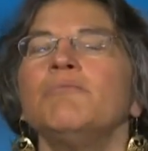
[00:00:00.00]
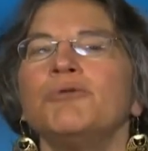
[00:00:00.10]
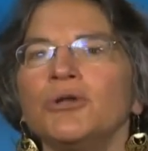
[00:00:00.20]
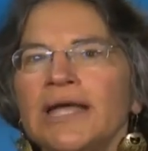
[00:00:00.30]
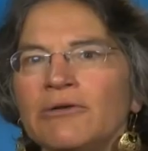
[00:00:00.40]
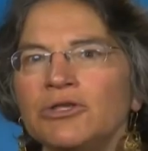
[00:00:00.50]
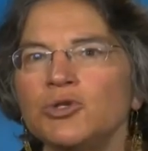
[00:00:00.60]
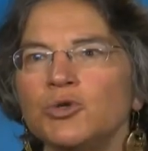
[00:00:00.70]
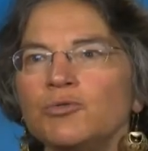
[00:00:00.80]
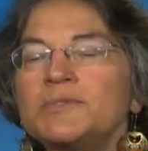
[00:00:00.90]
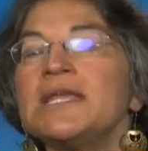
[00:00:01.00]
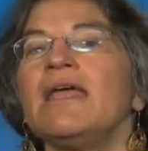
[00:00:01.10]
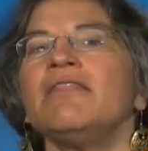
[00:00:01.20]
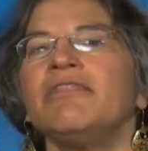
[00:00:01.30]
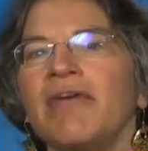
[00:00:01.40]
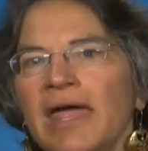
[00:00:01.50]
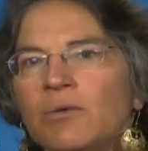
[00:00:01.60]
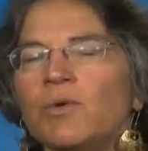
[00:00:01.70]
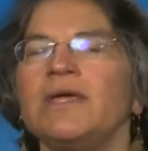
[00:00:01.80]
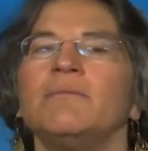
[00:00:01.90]
pull out the troops.
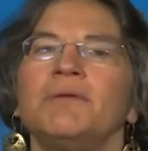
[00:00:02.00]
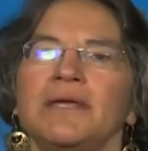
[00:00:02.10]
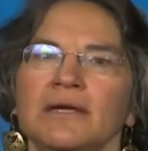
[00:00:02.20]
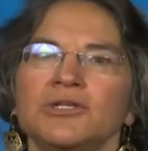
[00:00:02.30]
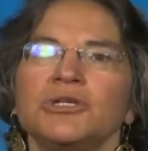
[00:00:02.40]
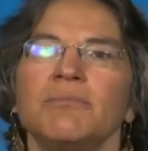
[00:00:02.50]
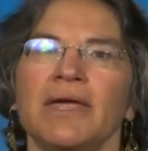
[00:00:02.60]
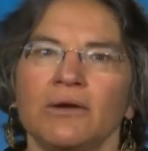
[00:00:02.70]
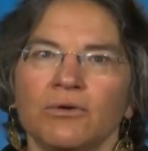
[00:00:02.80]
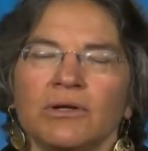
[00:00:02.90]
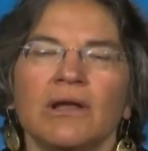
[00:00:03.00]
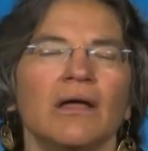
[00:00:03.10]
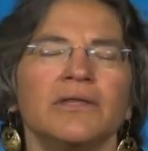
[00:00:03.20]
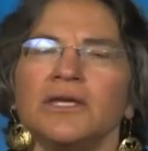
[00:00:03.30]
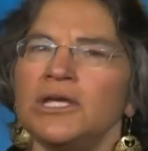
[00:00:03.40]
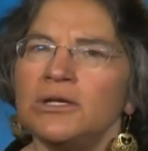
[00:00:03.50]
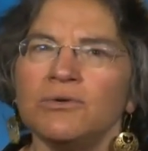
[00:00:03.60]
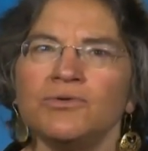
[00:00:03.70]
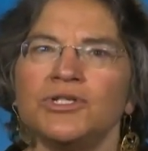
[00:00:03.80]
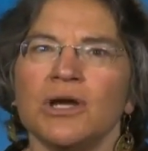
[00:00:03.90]
Then we can begin to make good on the
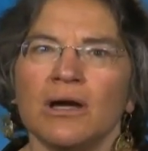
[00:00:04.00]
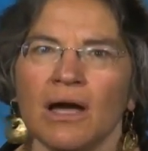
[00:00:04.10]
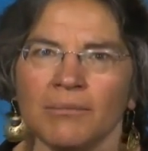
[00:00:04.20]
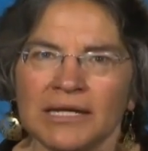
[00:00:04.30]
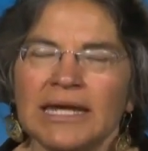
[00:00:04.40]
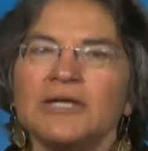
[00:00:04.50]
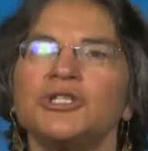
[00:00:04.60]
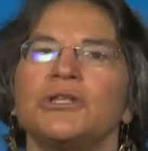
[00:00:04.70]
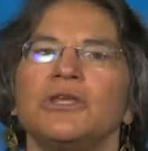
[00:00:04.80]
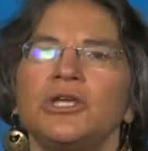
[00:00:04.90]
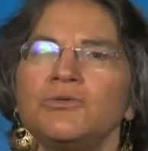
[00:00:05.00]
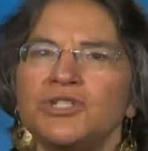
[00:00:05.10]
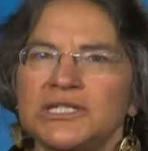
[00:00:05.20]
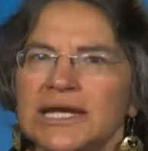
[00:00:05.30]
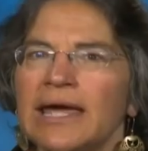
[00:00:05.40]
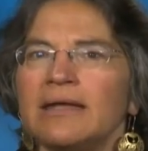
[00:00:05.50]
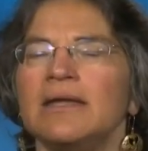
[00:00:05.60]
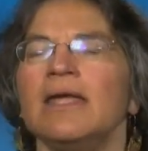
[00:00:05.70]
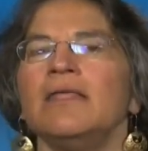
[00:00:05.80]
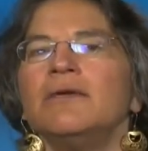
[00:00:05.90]
huge obligation, the huge debt
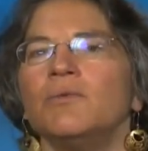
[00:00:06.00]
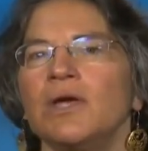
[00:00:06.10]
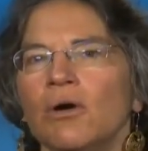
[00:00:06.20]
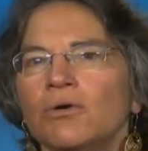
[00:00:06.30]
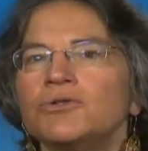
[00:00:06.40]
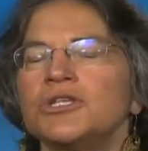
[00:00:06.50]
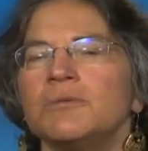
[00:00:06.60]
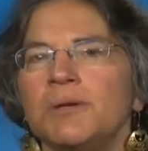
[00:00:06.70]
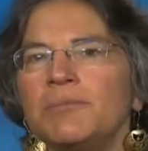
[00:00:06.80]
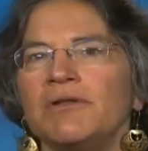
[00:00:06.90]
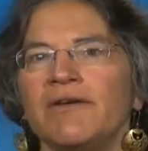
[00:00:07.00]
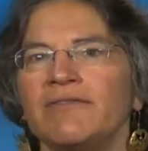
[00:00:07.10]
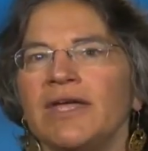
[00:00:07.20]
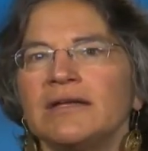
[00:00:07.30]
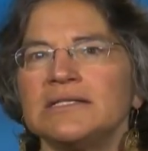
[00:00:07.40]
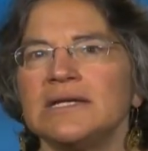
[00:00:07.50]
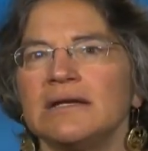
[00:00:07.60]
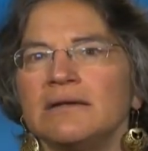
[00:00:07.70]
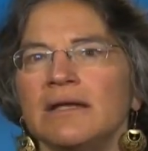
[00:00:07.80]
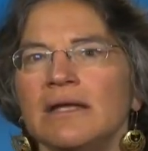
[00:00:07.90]
that we owe to the people of
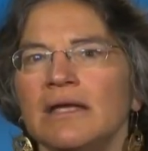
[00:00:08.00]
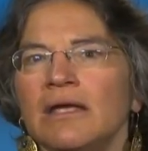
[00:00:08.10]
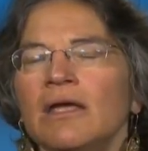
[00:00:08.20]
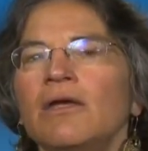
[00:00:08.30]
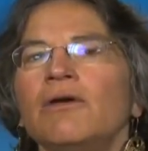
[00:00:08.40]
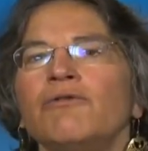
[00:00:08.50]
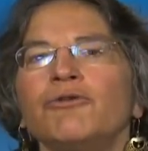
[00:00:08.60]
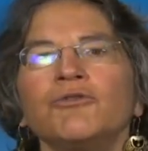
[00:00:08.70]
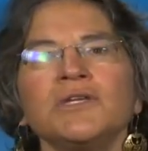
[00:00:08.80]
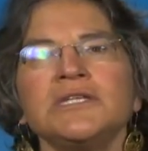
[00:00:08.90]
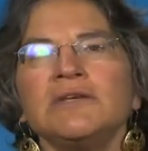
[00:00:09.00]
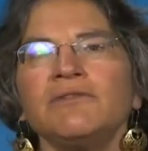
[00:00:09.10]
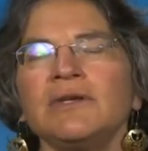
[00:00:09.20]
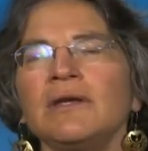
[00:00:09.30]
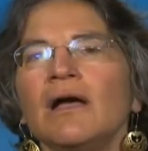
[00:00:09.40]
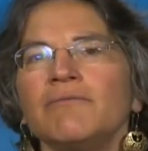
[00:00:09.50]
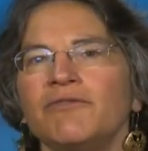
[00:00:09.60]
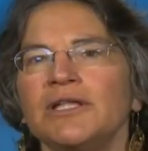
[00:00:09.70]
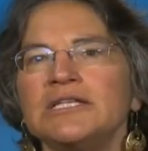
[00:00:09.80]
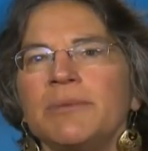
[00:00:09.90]
Afghanistan. For GRITtv, I'm Phyllis